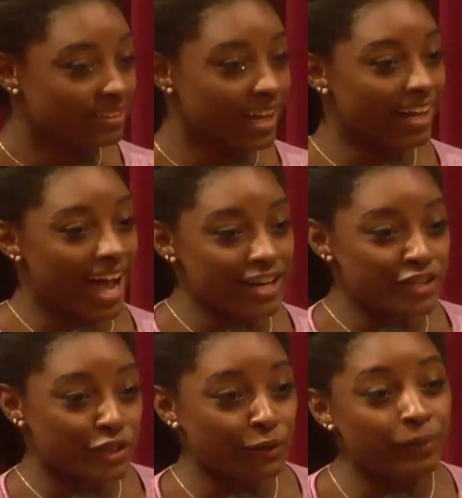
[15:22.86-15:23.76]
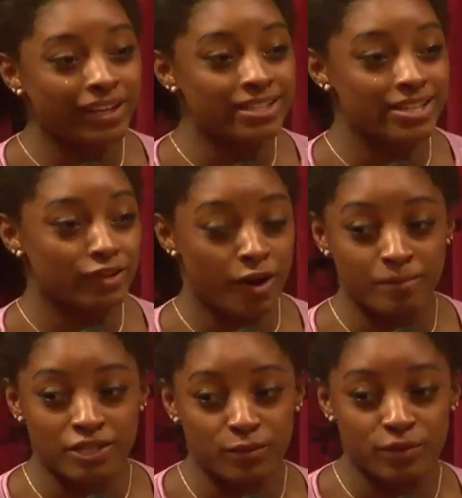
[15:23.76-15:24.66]
Like, I just couldn't wait till
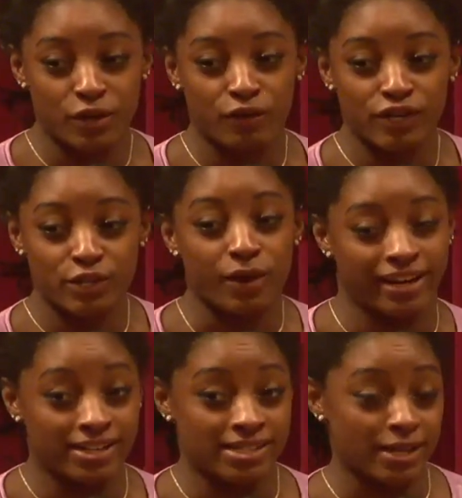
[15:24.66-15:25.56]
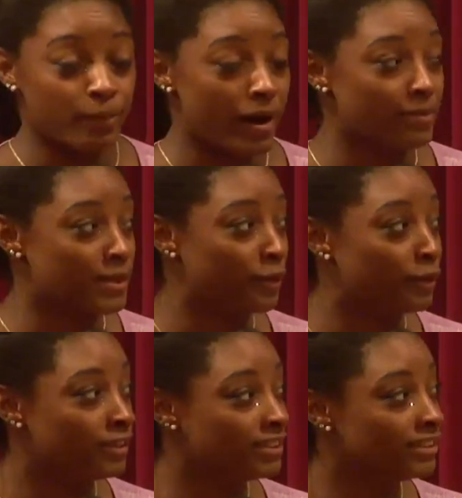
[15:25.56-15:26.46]
competition was over so I could steal popsicle.